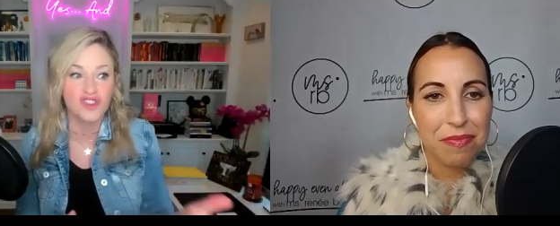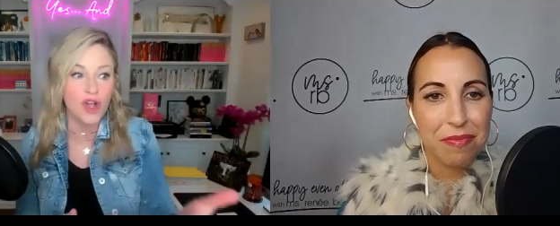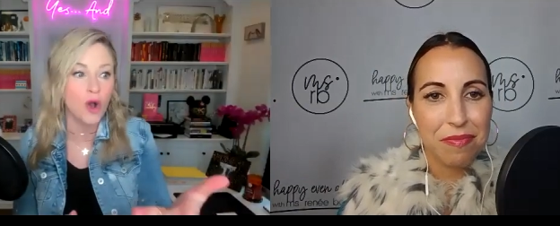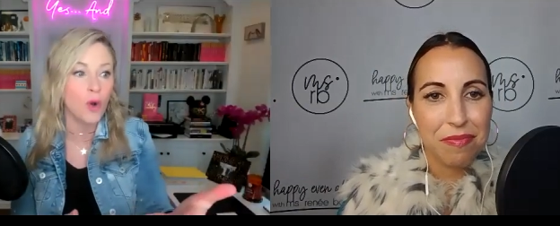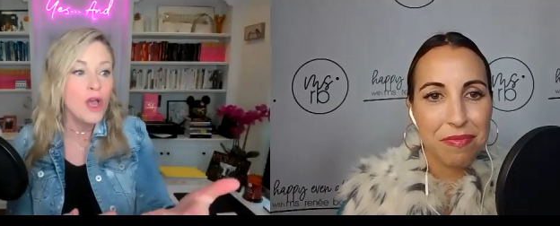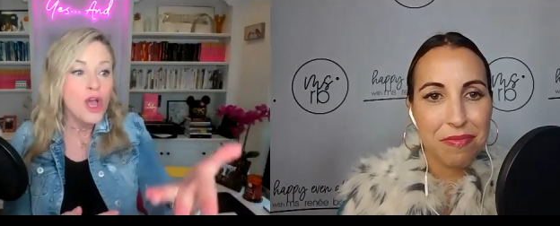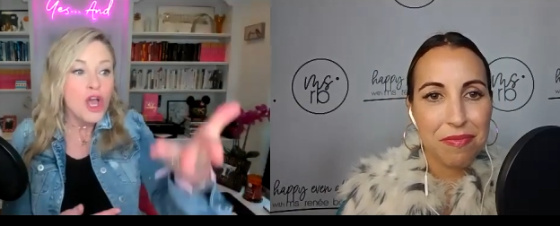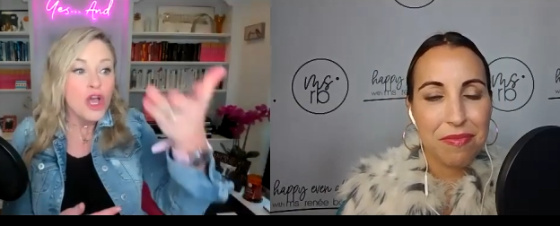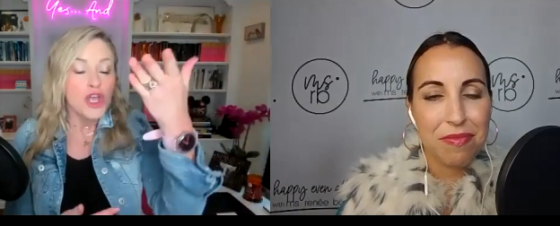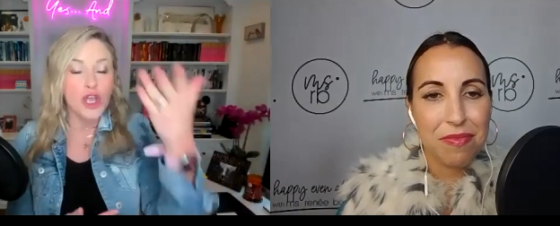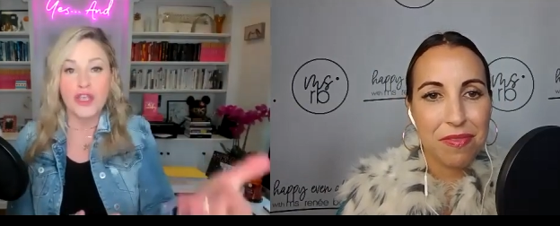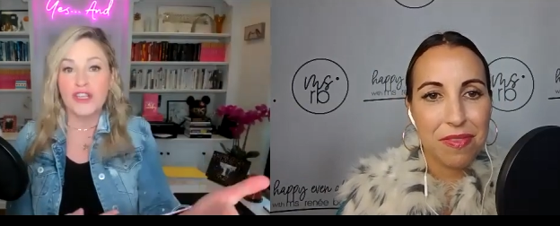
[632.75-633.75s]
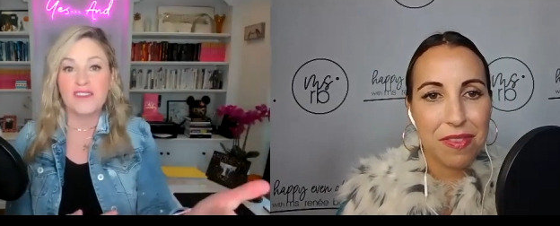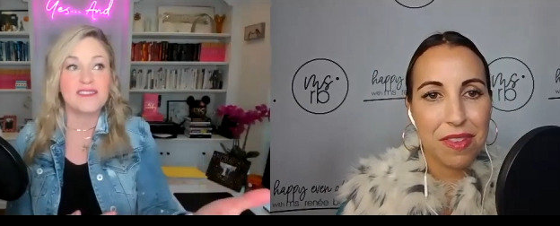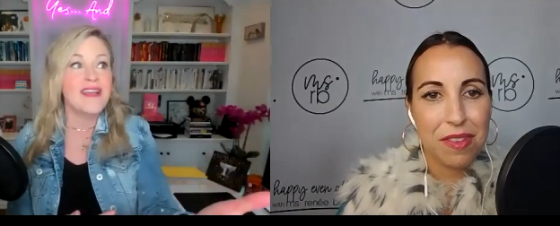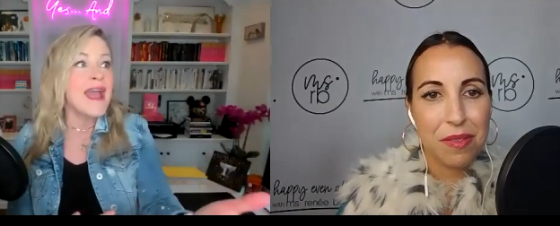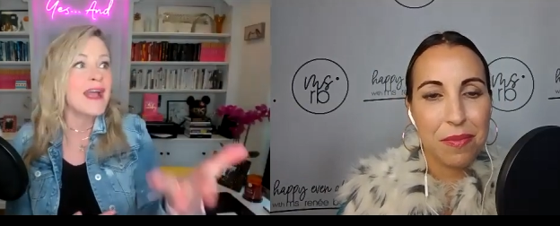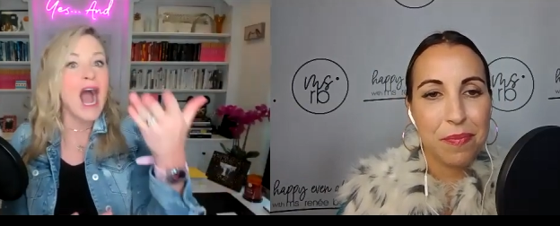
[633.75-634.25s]
Speaker 1: So you
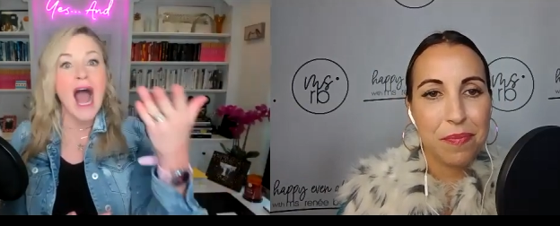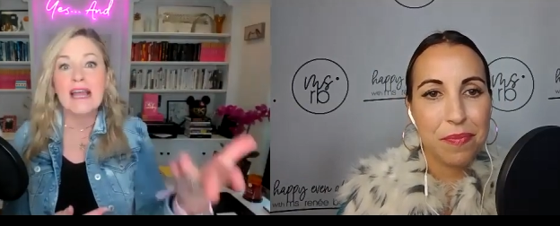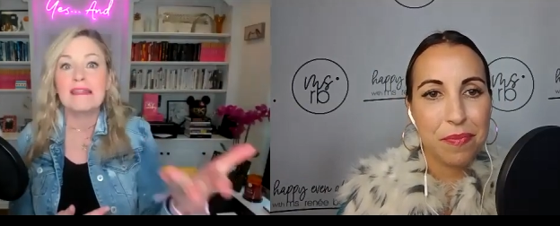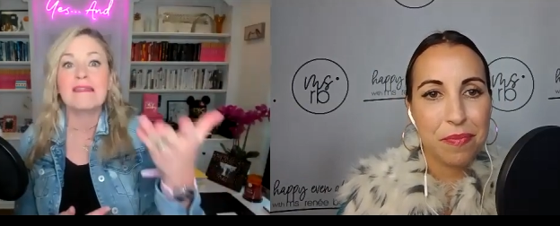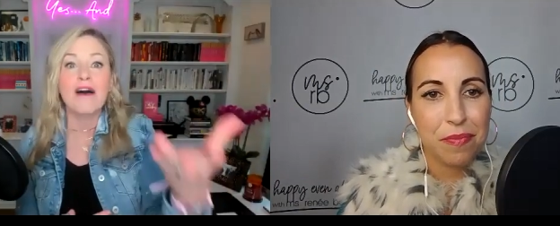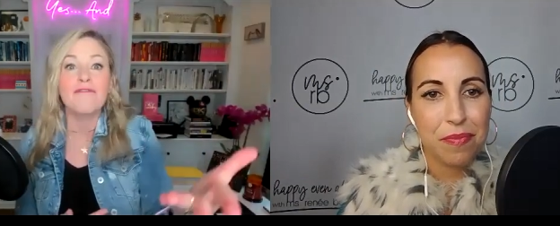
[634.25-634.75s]
saying, I love